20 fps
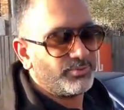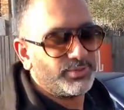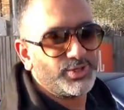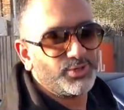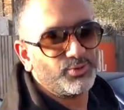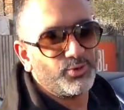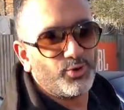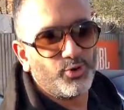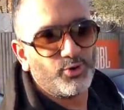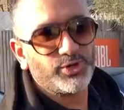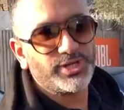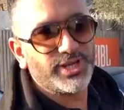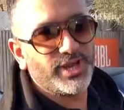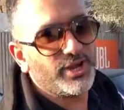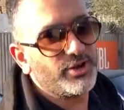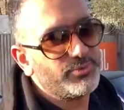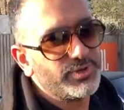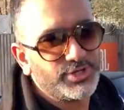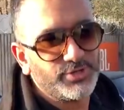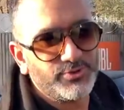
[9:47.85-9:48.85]
We do
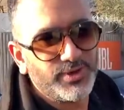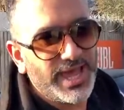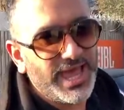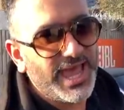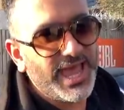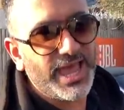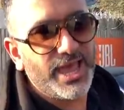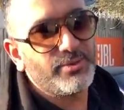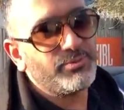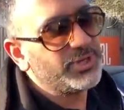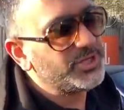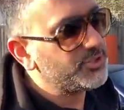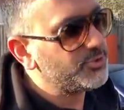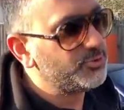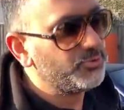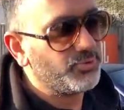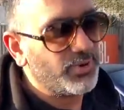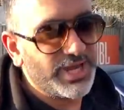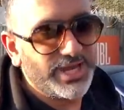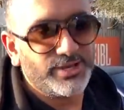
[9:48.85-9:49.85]
audio, we do air, we do
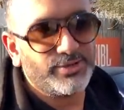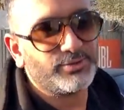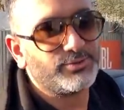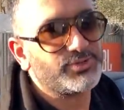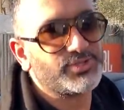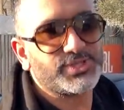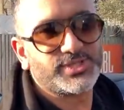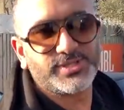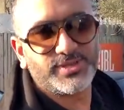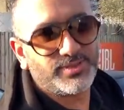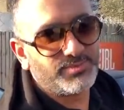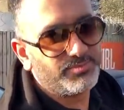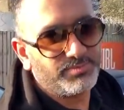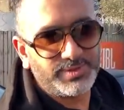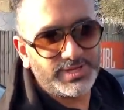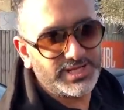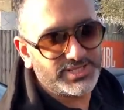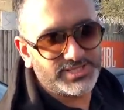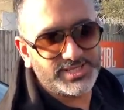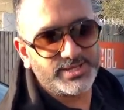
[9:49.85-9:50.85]
wheels.
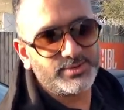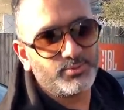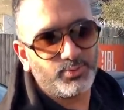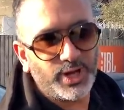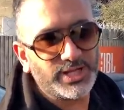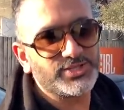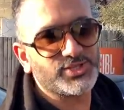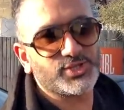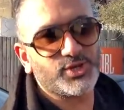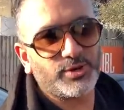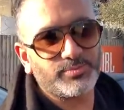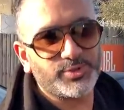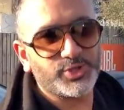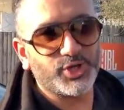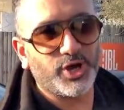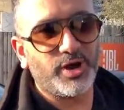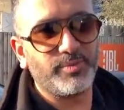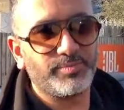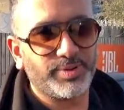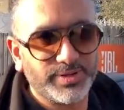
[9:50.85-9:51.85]
Listen, one stop
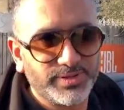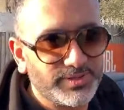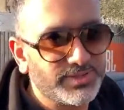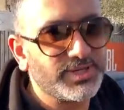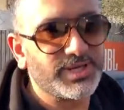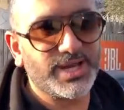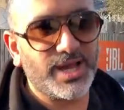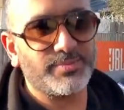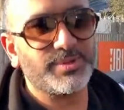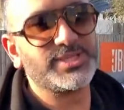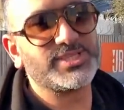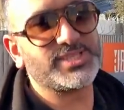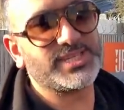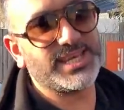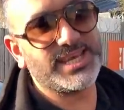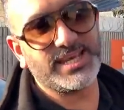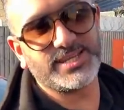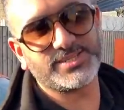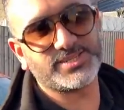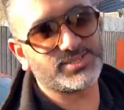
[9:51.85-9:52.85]
shop. Come and
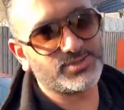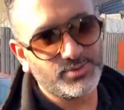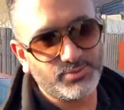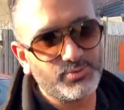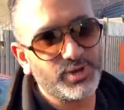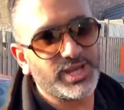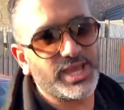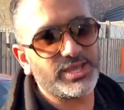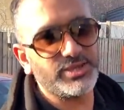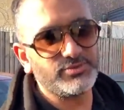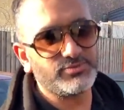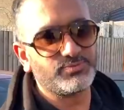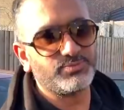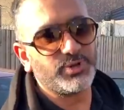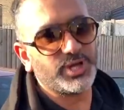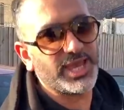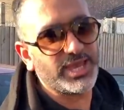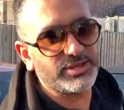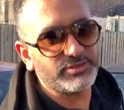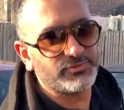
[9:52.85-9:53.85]
see us. We'll get
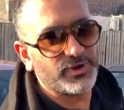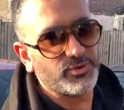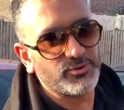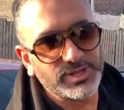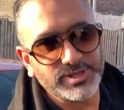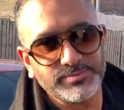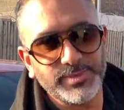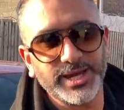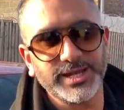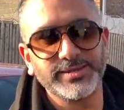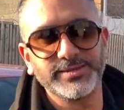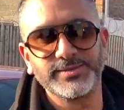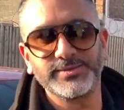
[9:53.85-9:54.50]
you rolling, man.